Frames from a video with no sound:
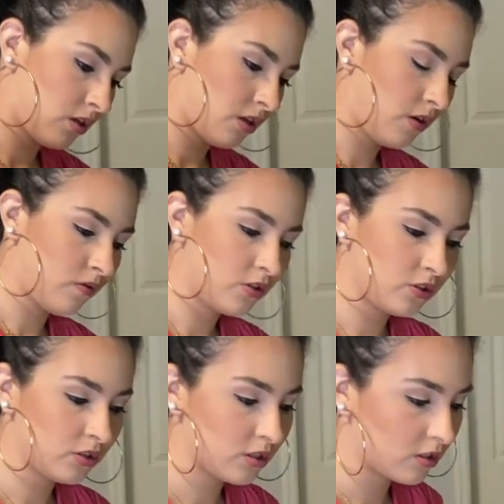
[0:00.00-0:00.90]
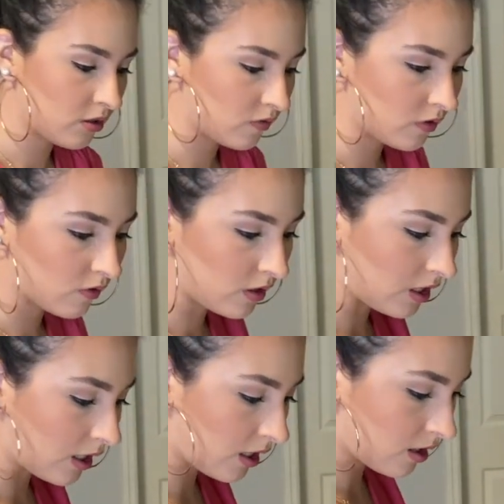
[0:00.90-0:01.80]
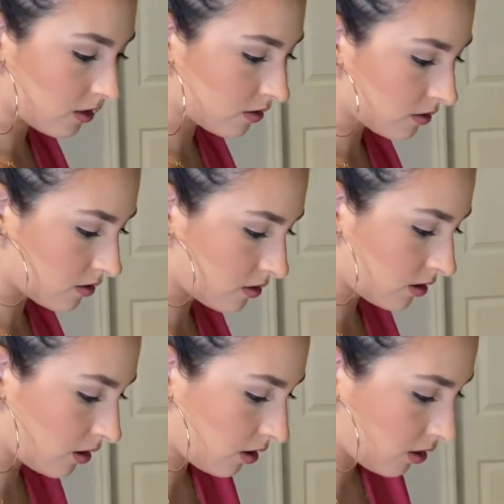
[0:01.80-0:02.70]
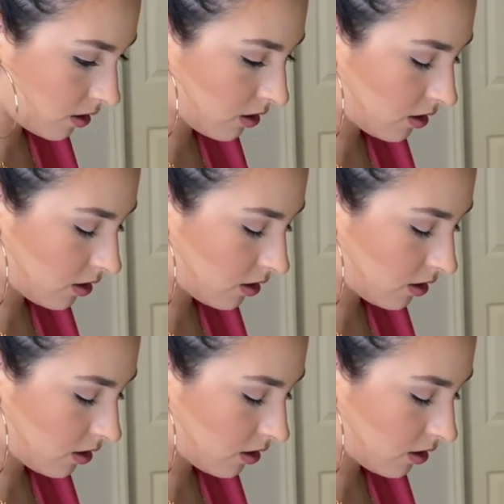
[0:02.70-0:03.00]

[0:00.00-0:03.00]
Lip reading: And we're just gonna throw the eggs in.